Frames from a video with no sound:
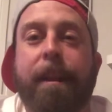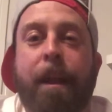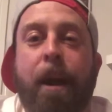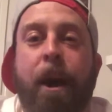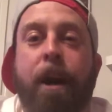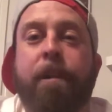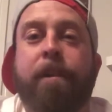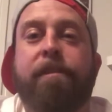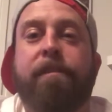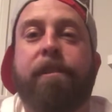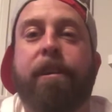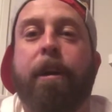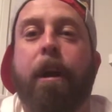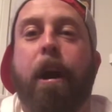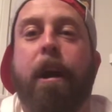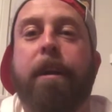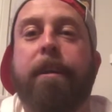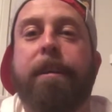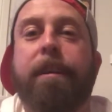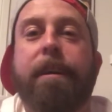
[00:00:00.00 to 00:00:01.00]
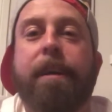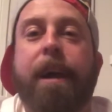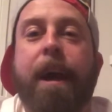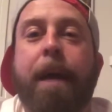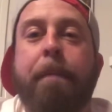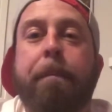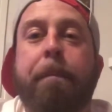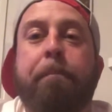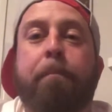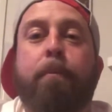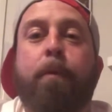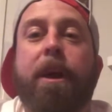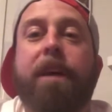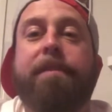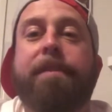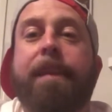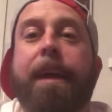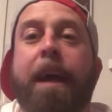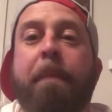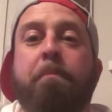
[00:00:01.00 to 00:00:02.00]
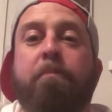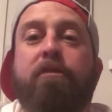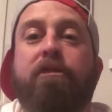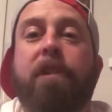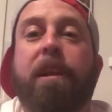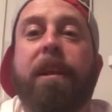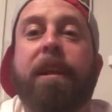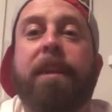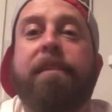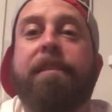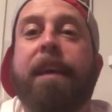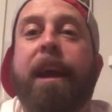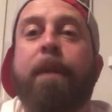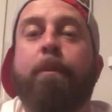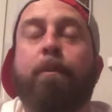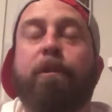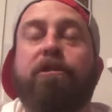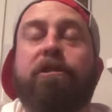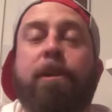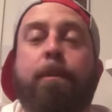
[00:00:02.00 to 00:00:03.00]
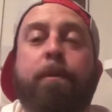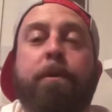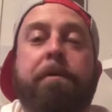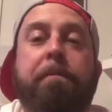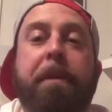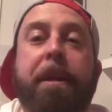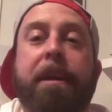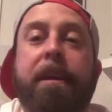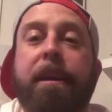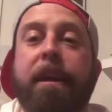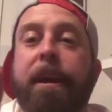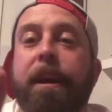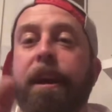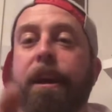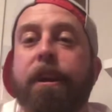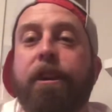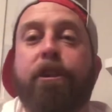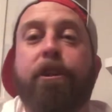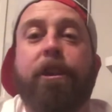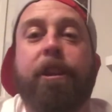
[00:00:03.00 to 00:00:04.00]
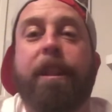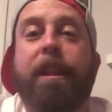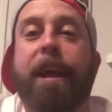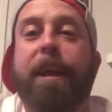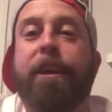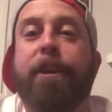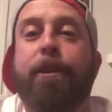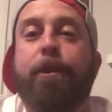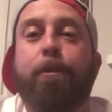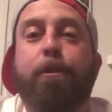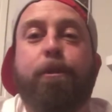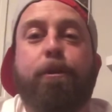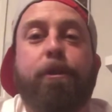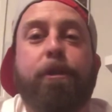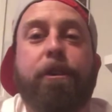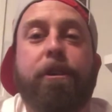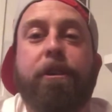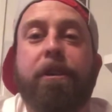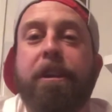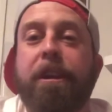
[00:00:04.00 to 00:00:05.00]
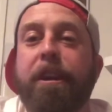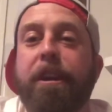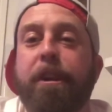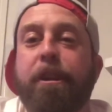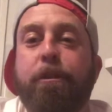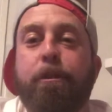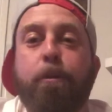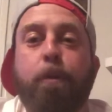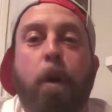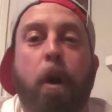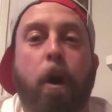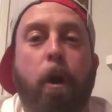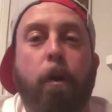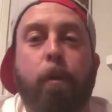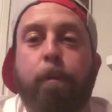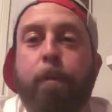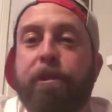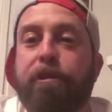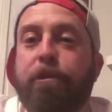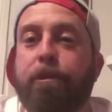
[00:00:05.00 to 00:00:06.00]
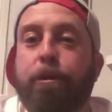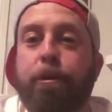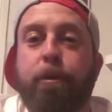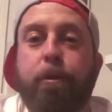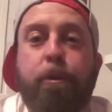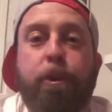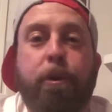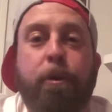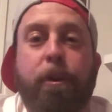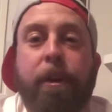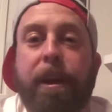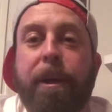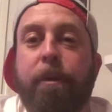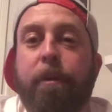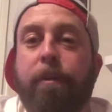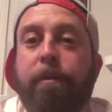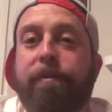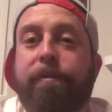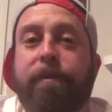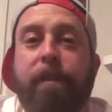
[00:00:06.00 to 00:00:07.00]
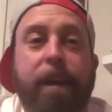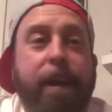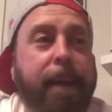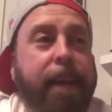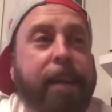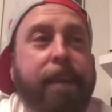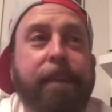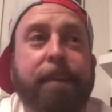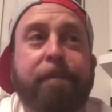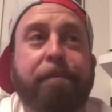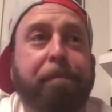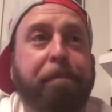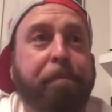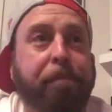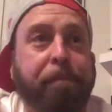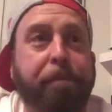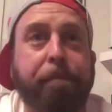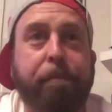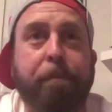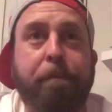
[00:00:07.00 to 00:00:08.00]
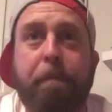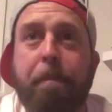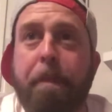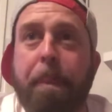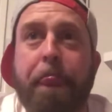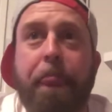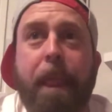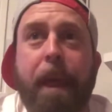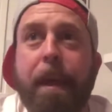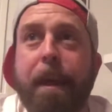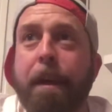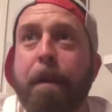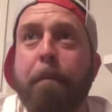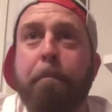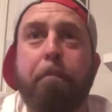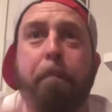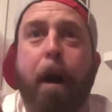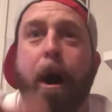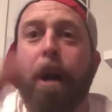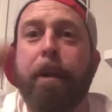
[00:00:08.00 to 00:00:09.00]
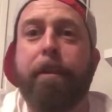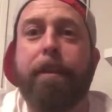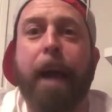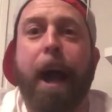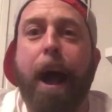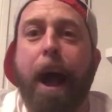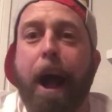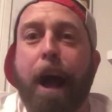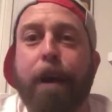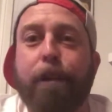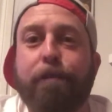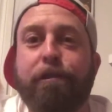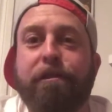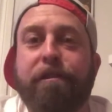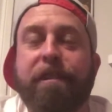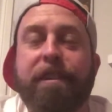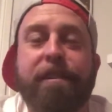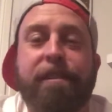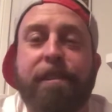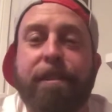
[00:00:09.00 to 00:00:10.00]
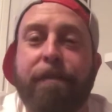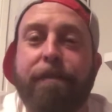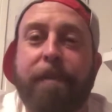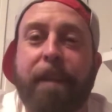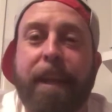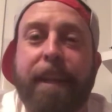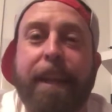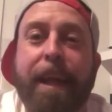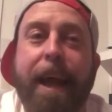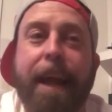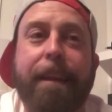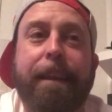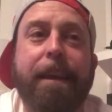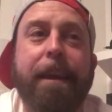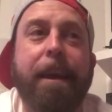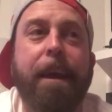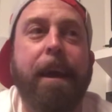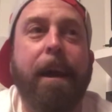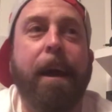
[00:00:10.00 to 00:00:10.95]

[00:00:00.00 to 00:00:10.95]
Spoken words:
Honest to God. I'm impressed. I'm jealous. I wish I would be good like you to do all what you do, your little fucking montages and stuff like that.